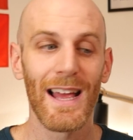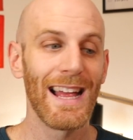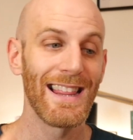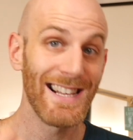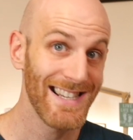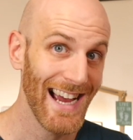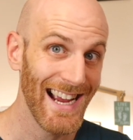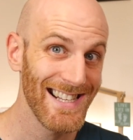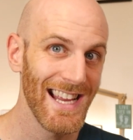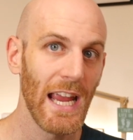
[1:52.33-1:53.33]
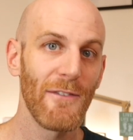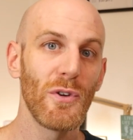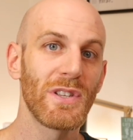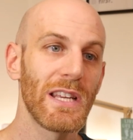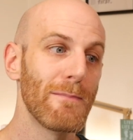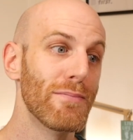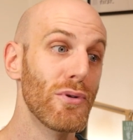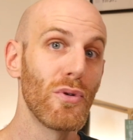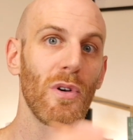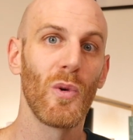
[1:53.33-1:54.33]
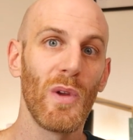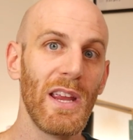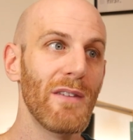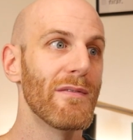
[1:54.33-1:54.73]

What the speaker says: In this case, if you see pour lui,